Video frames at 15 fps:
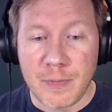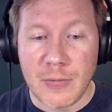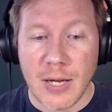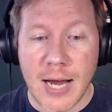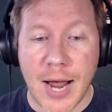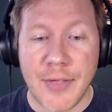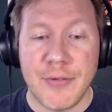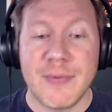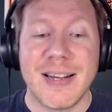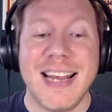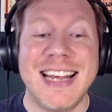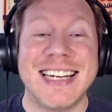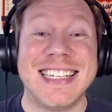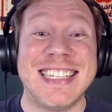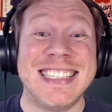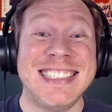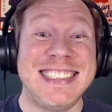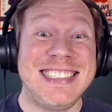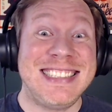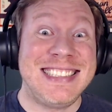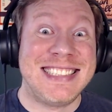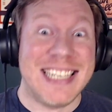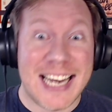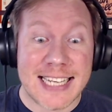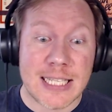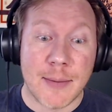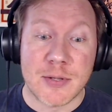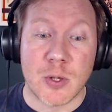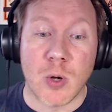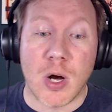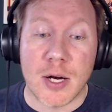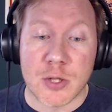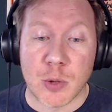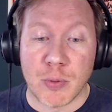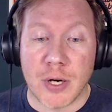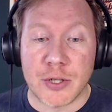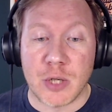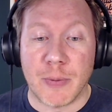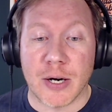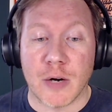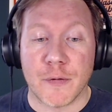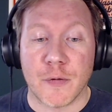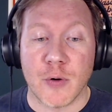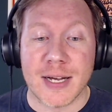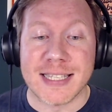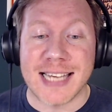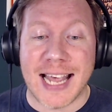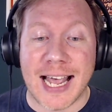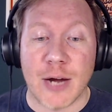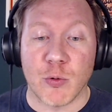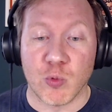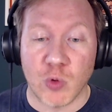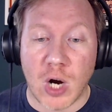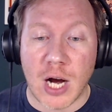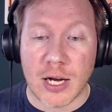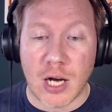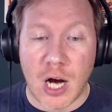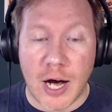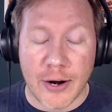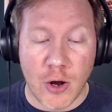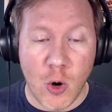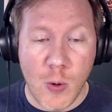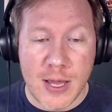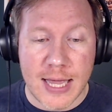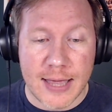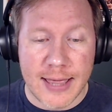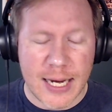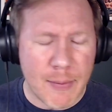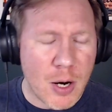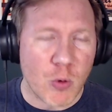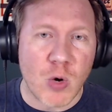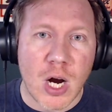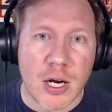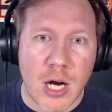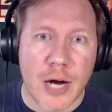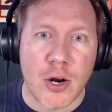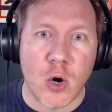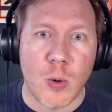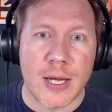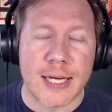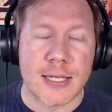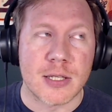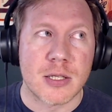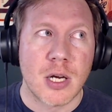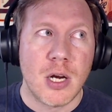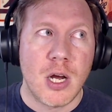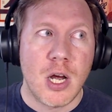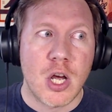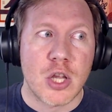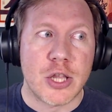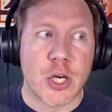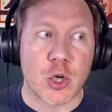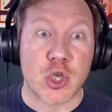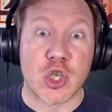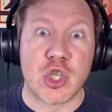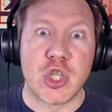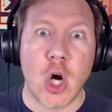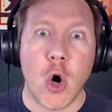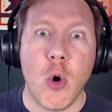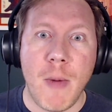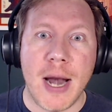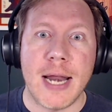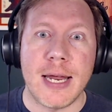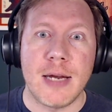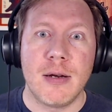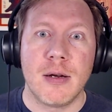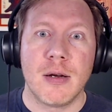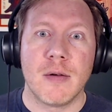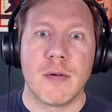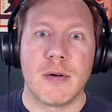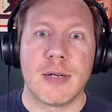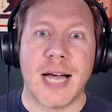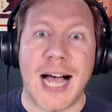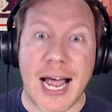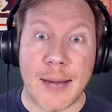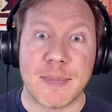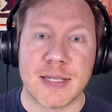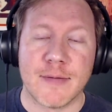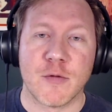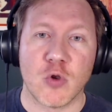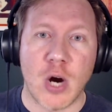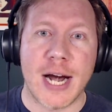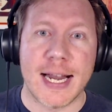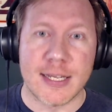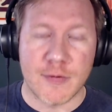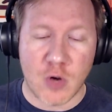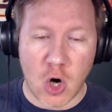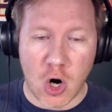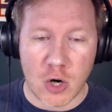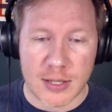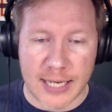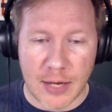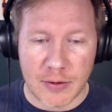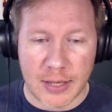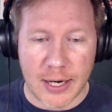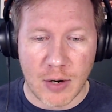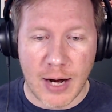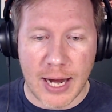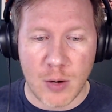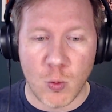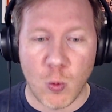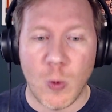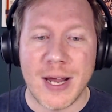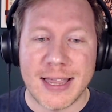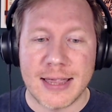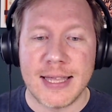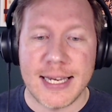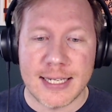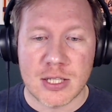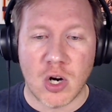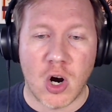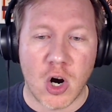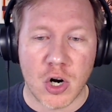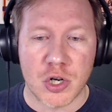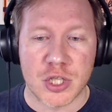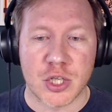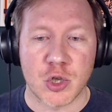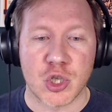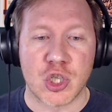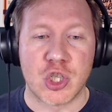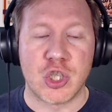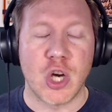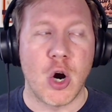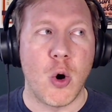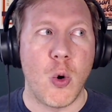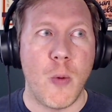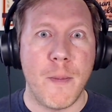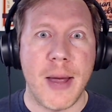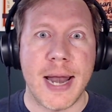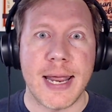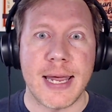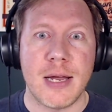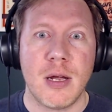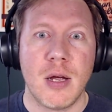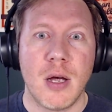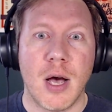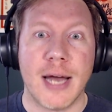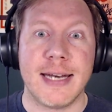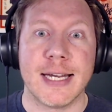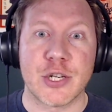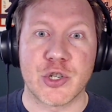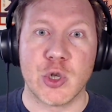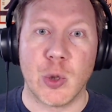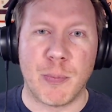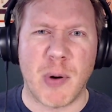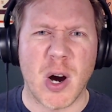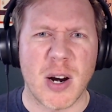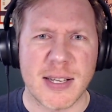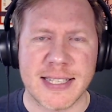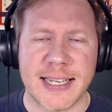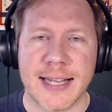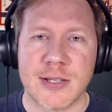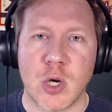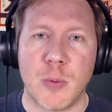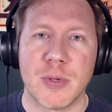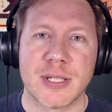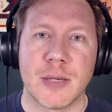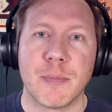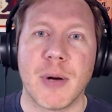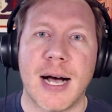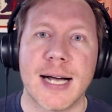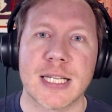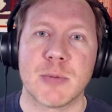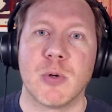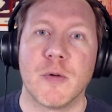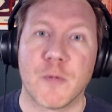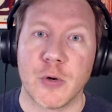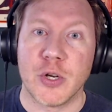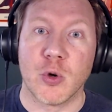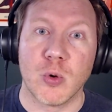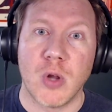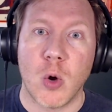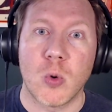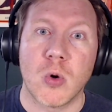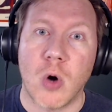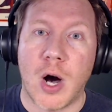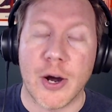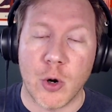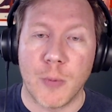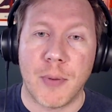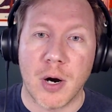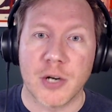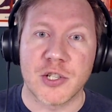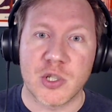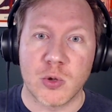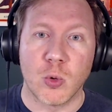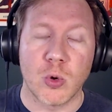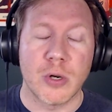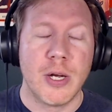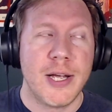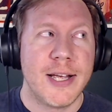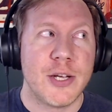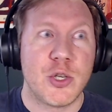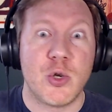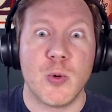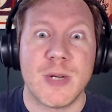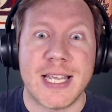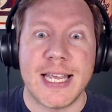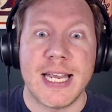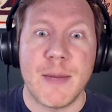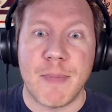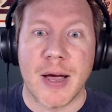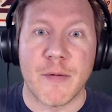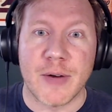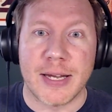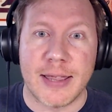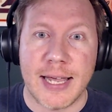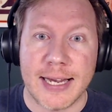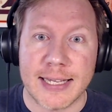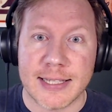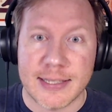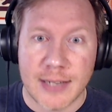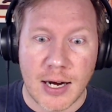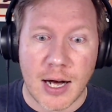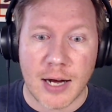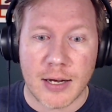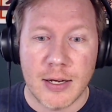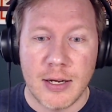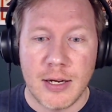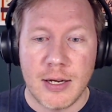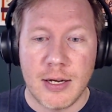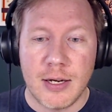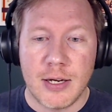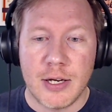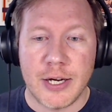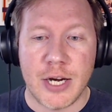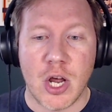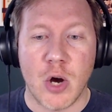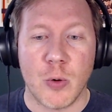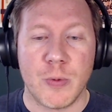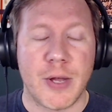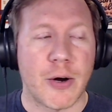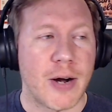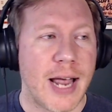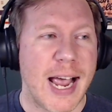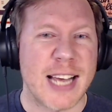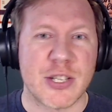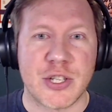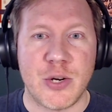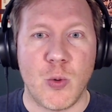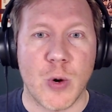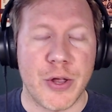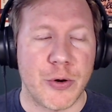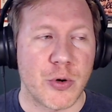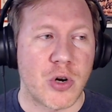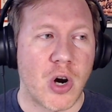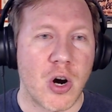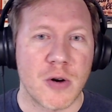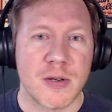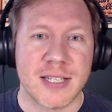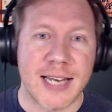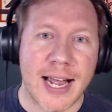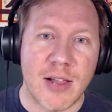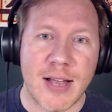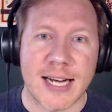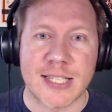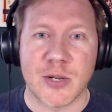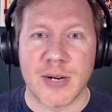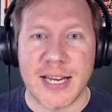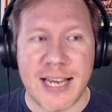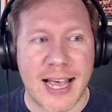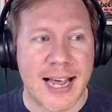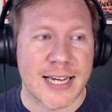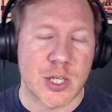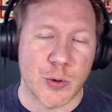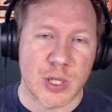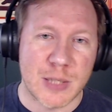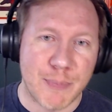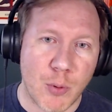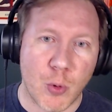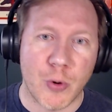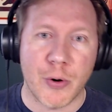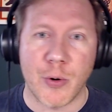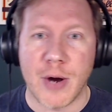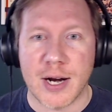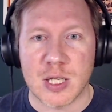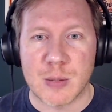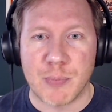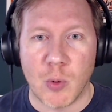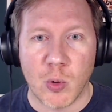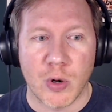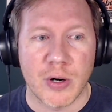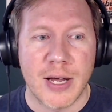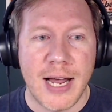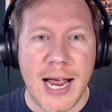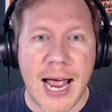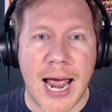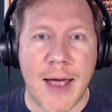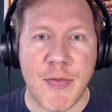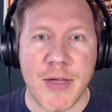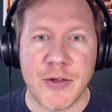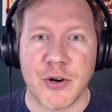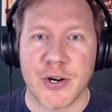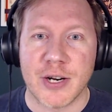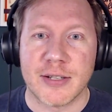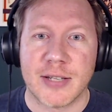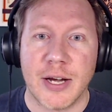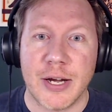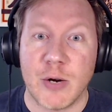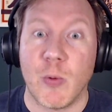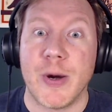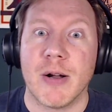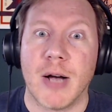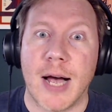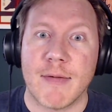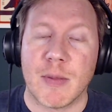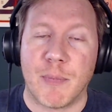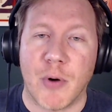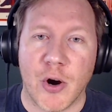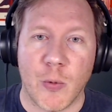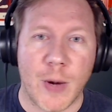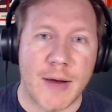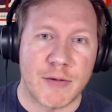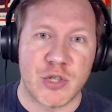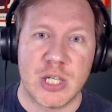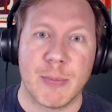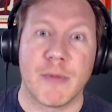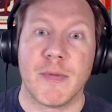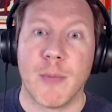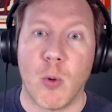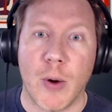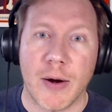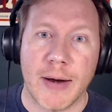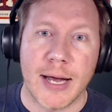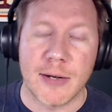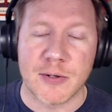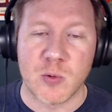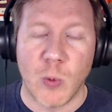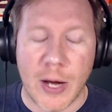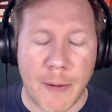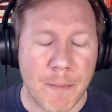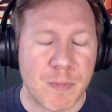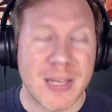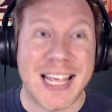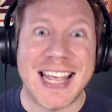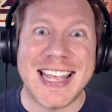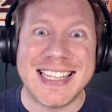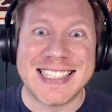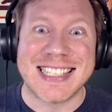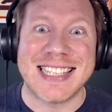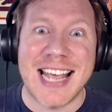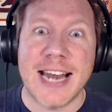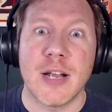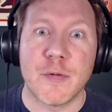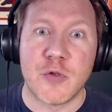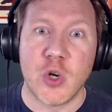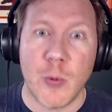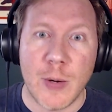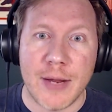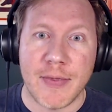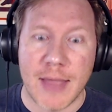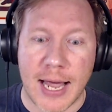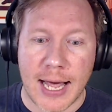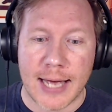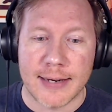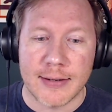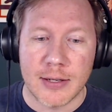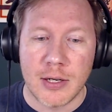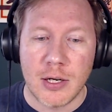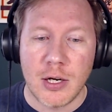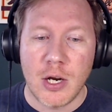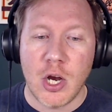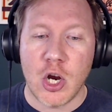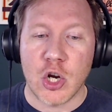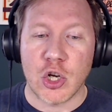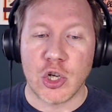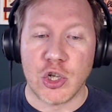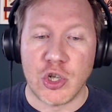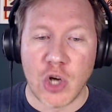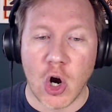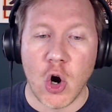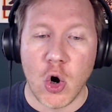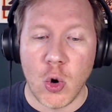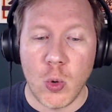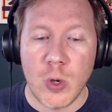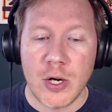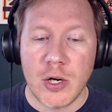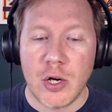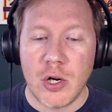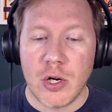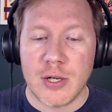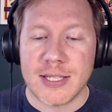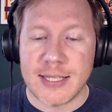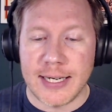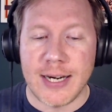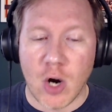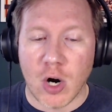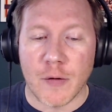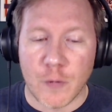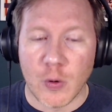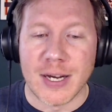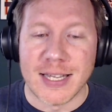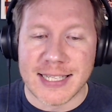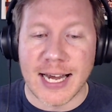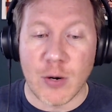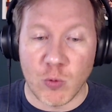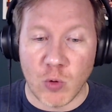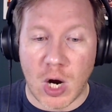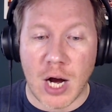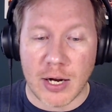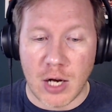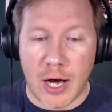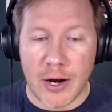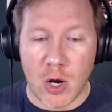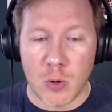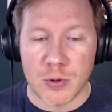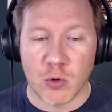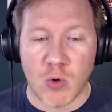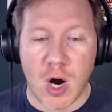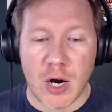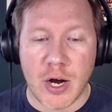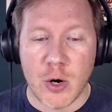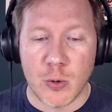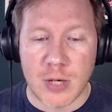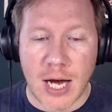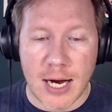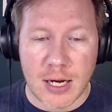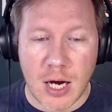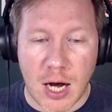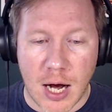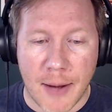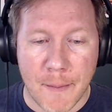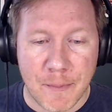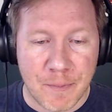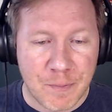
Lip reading: And today's episode also brought to you by our friends at Rock Auto. And the thing about Rock Auto is there's so many types and varieties of cars out there. And with these cars, there's so many additional parts. And it's almost impossible for your local auto parts store to keep everything in stock. You know, they're going to ask you whether your car is an LX or an EX or a sport or not a sport. And then they're going to tell you, "We don't have the part. We have to ship it from a warehouse." Well, instead of doing that, go see our friends at Rock Auto. So rockauto.com,